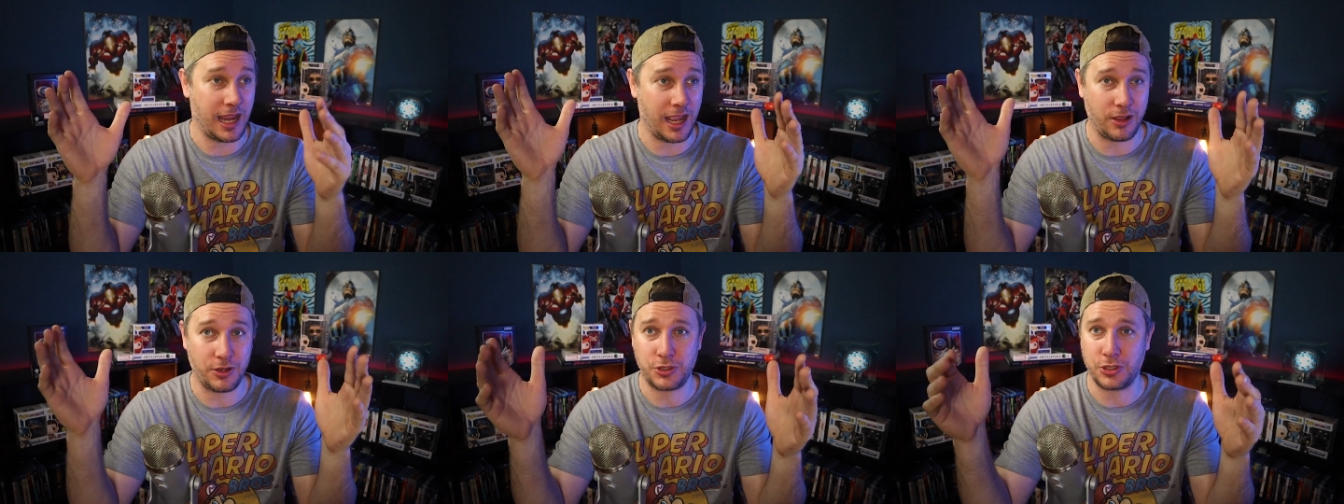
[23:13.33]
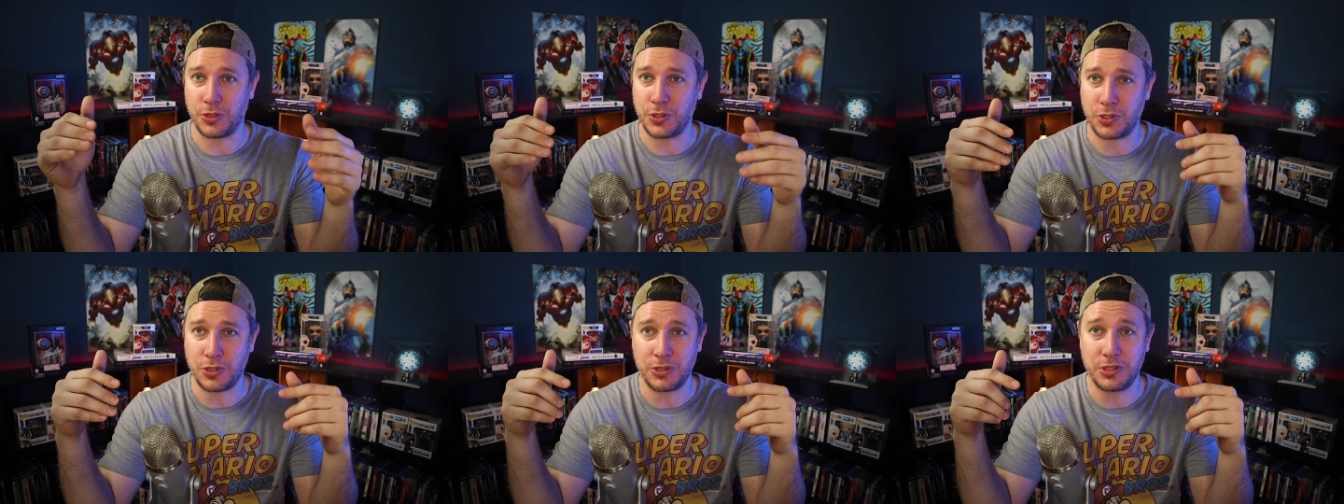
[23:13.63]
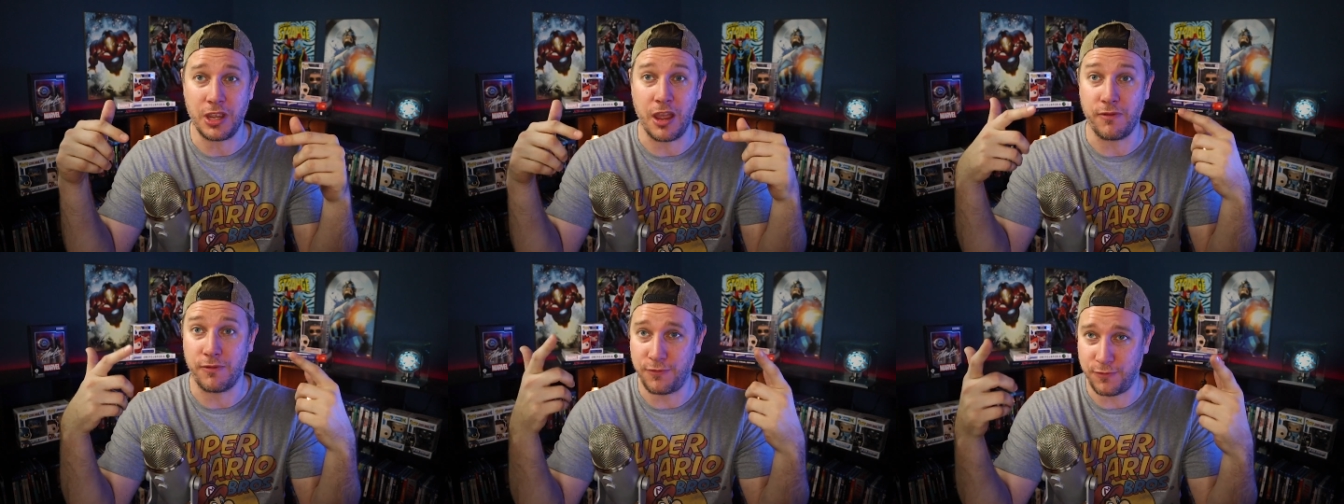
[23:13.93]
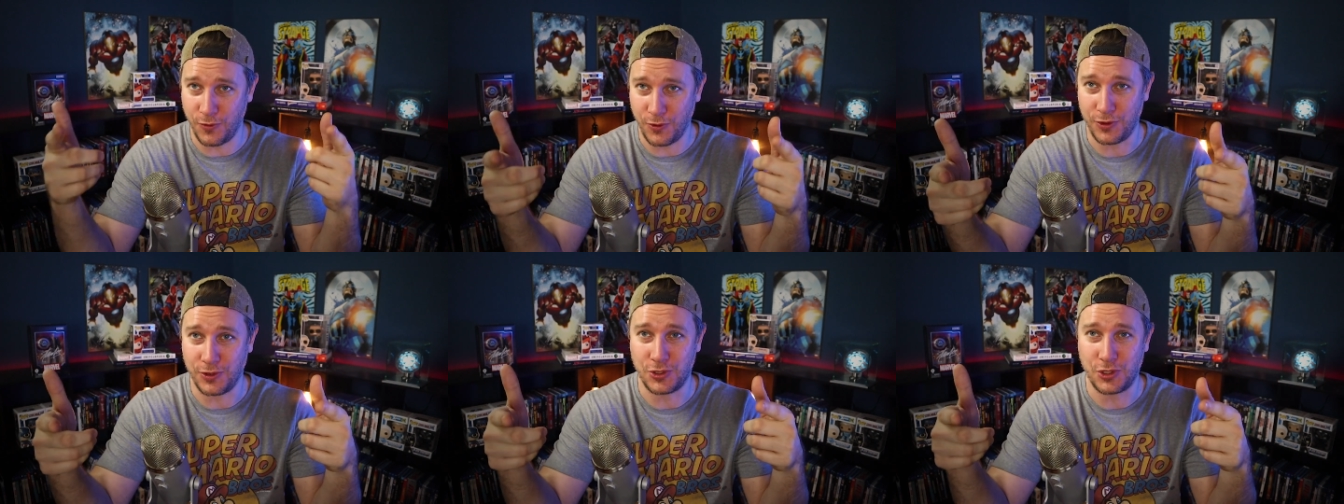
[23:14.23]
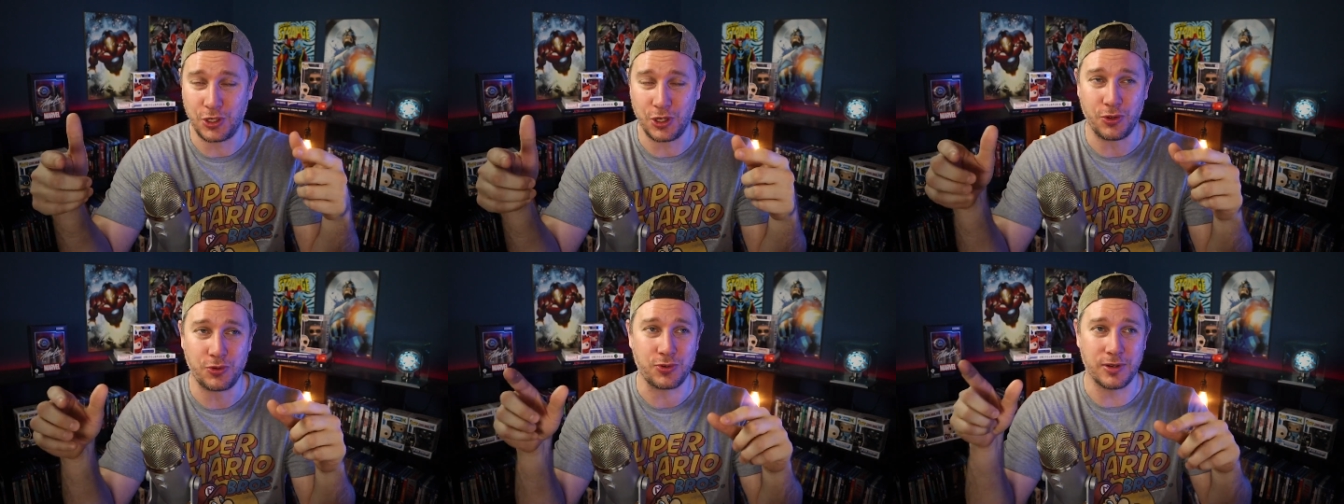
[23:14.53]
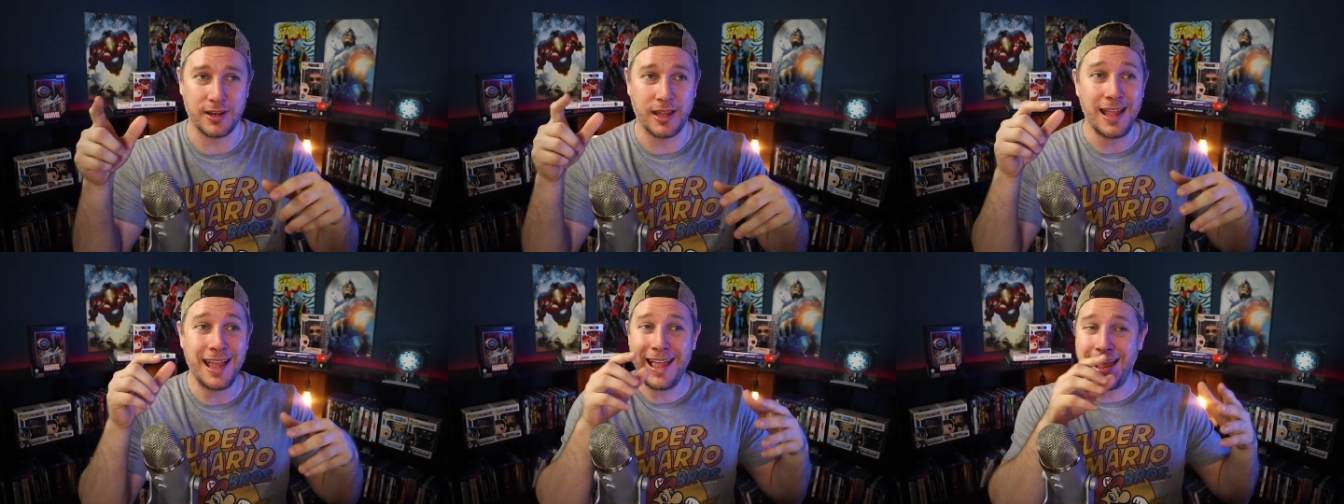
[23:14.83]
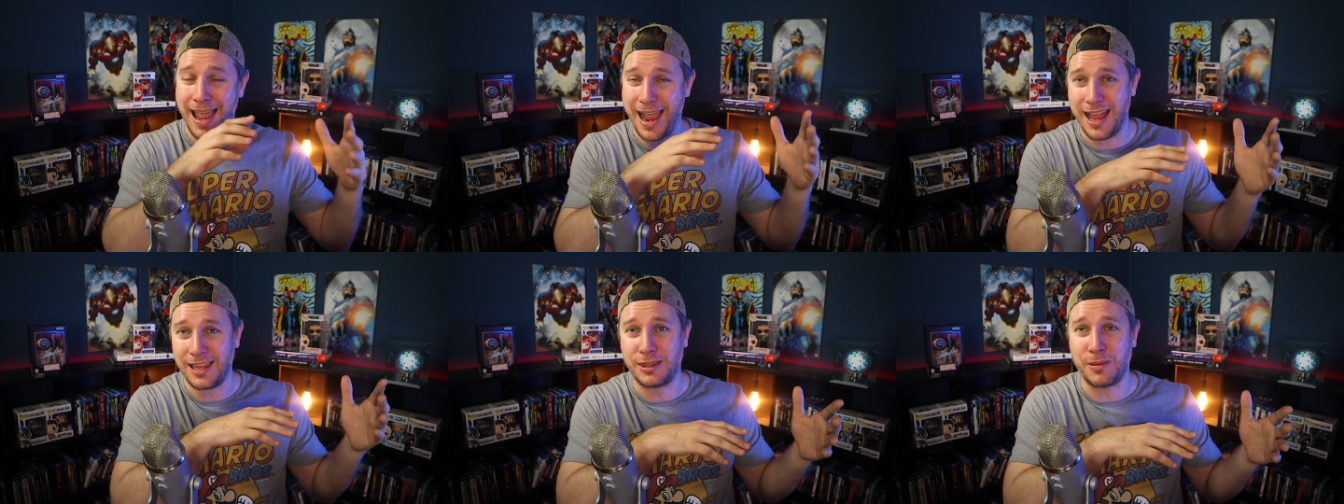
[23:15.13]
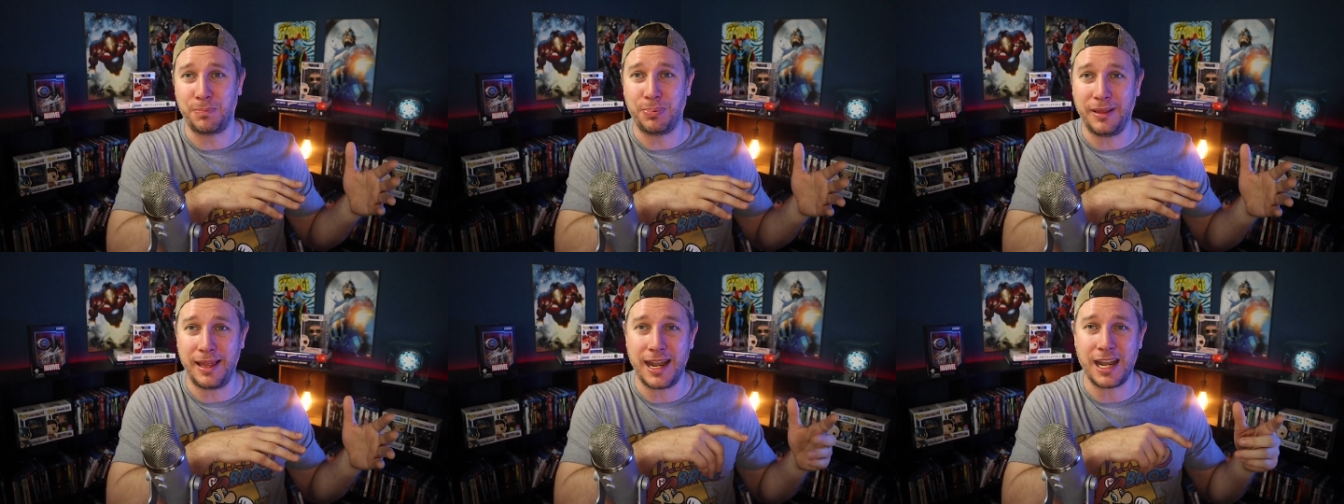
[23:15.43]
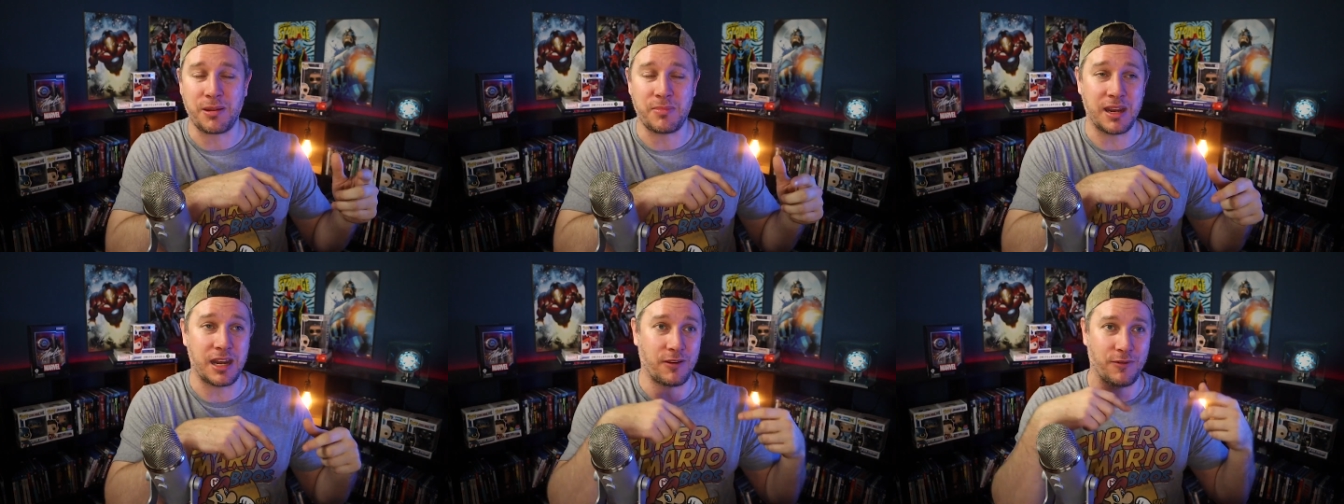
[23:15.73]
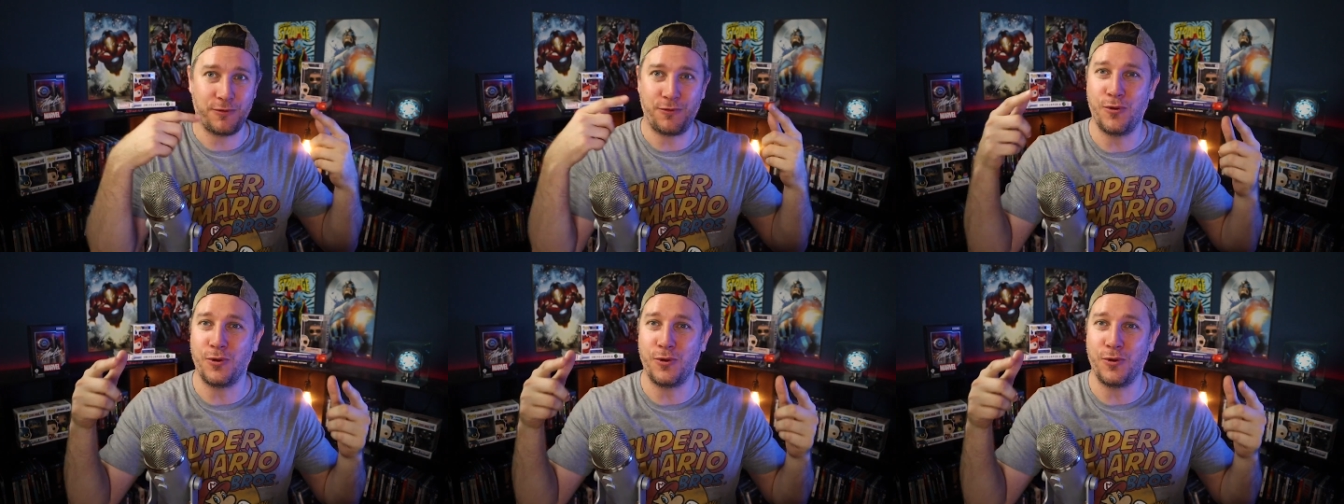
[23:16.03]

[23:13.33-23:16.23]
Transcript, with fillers: Talent show starts off for the children at the planning meeting,